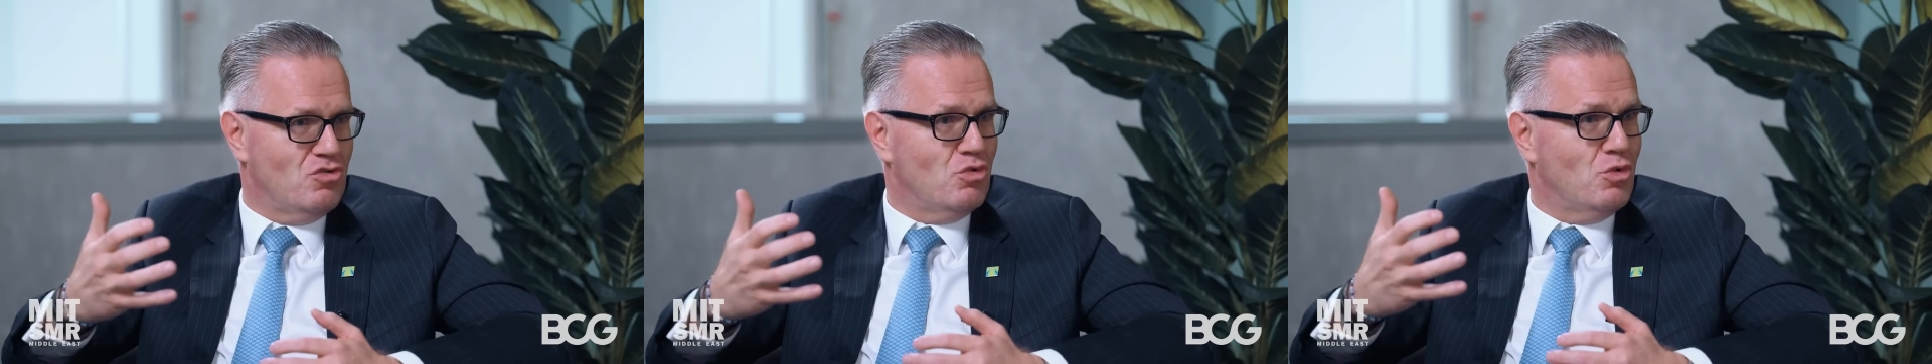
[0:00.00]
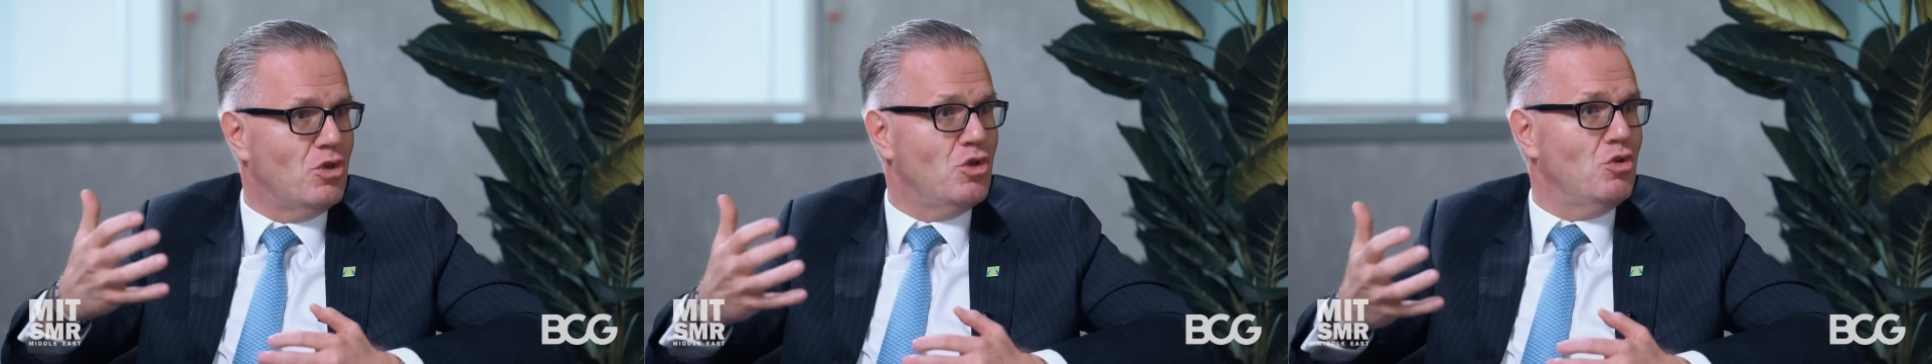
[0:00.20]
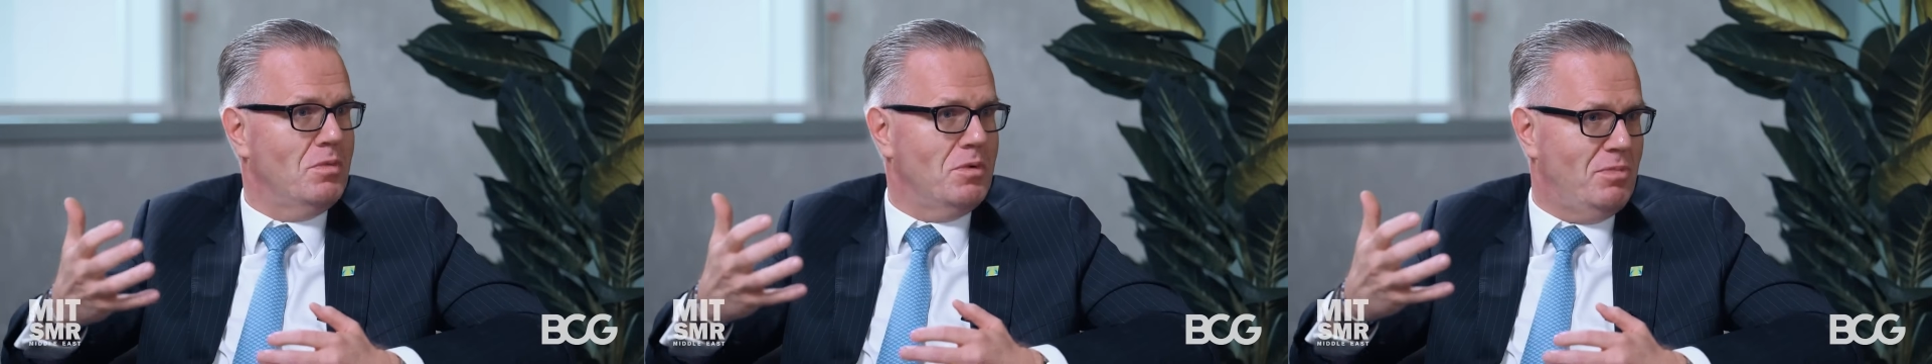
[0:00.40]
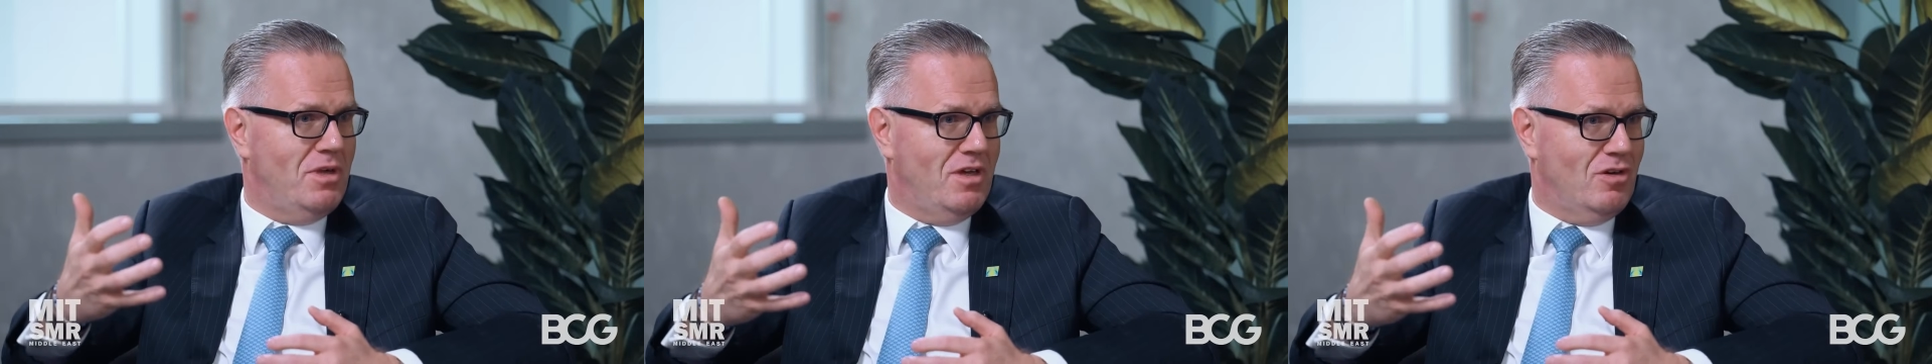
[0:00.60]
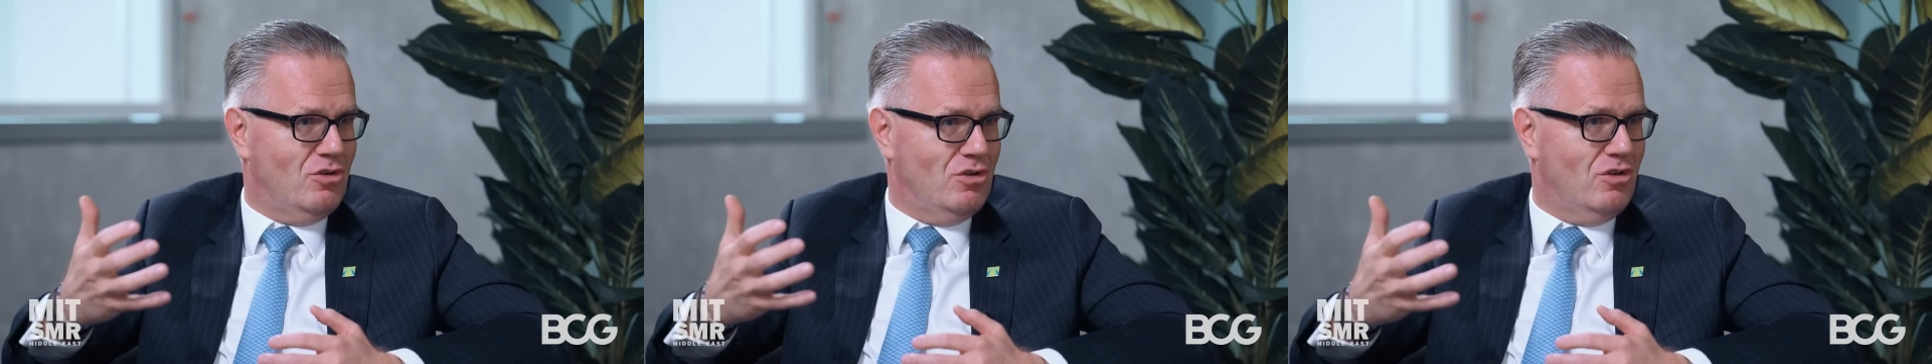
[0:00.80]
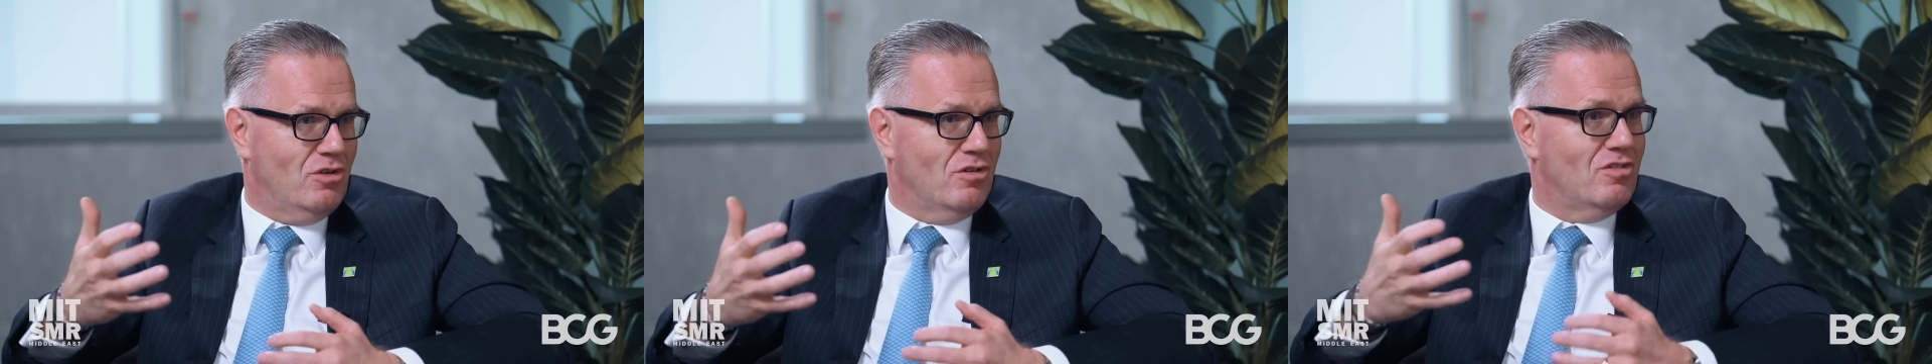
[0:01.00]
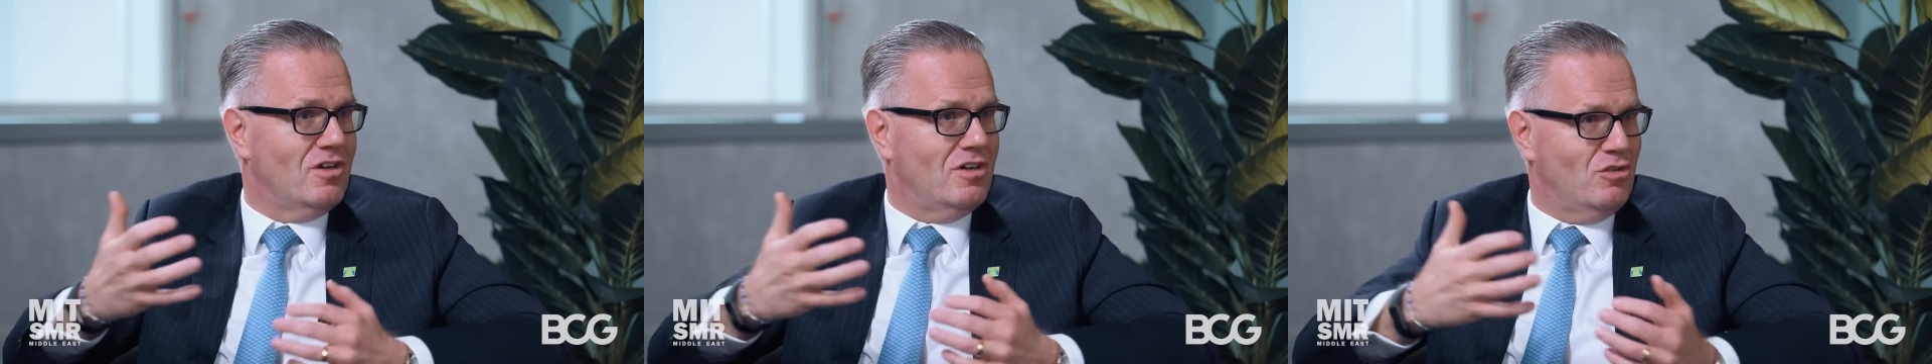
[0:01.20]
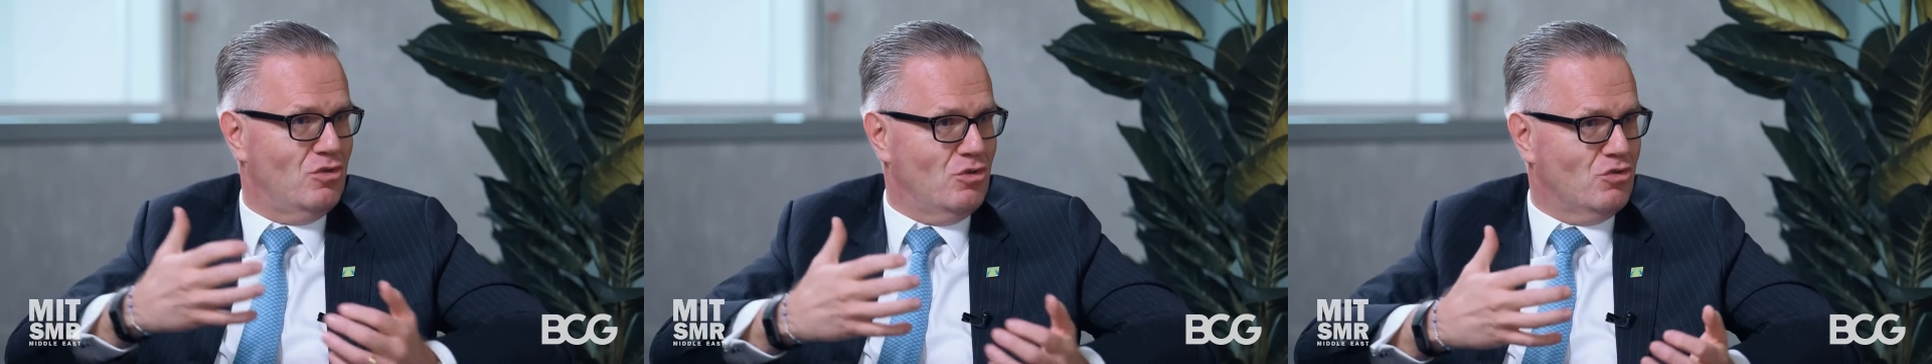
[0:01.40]
to a human being on the other
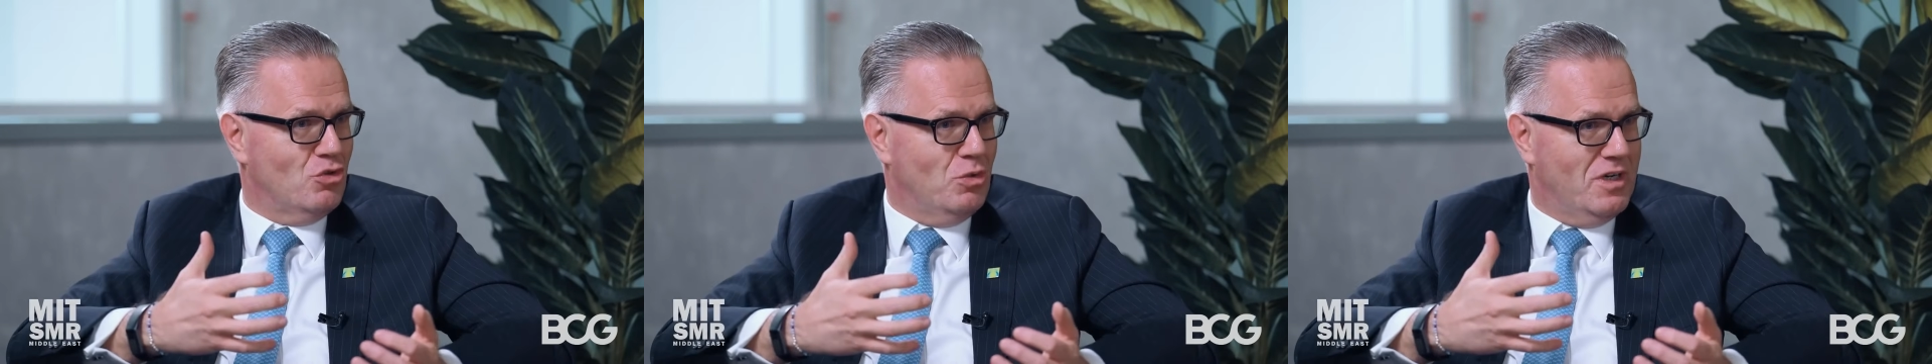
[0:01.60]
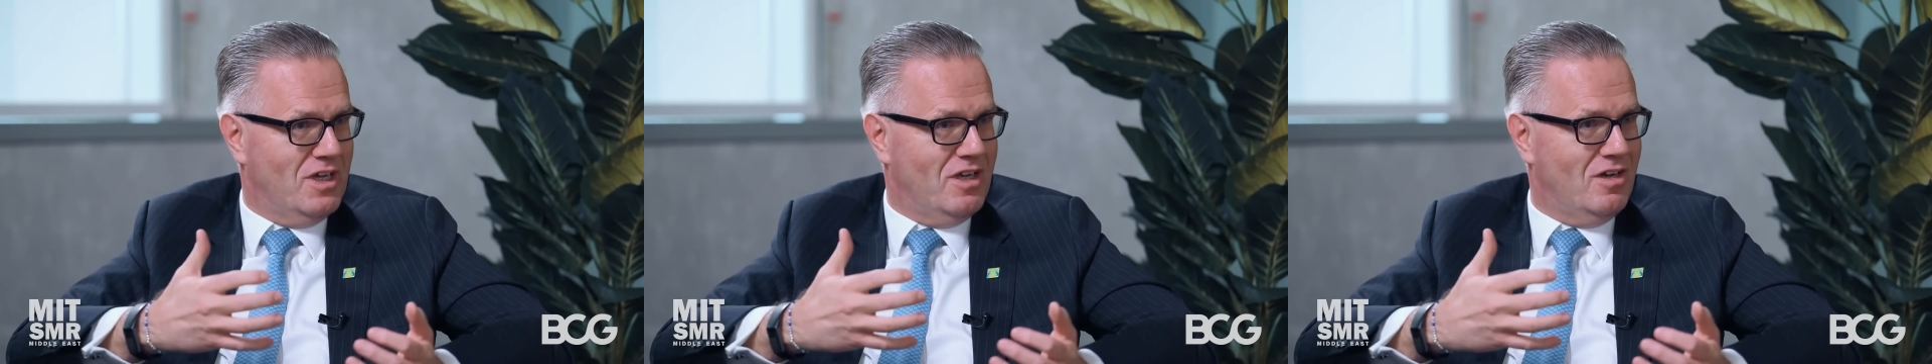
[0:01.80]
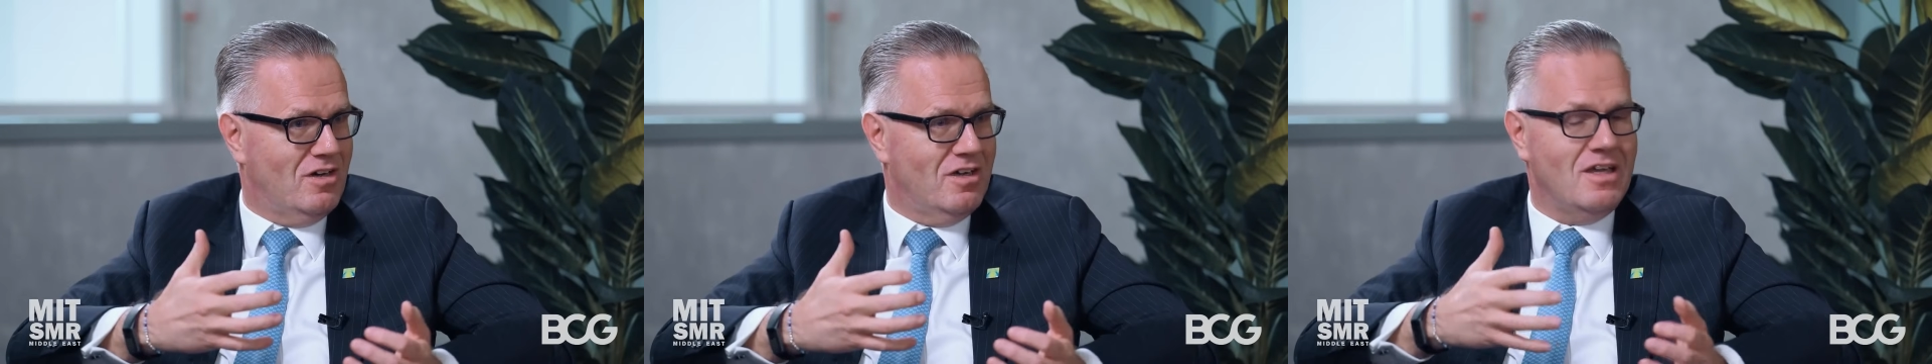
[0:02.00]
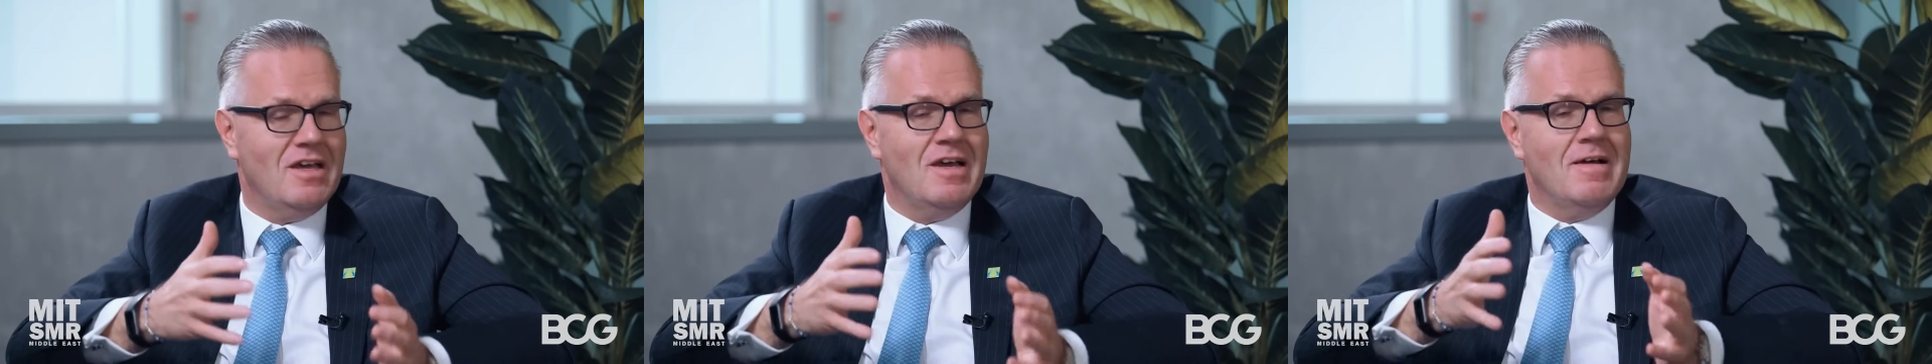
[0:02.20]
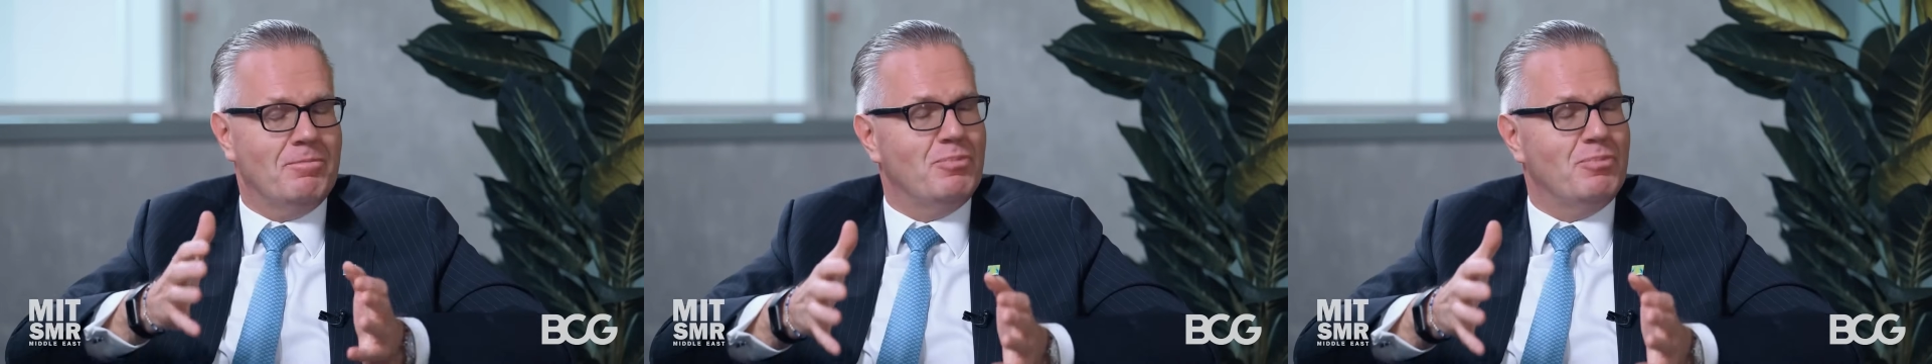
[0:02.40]
side or to an AI,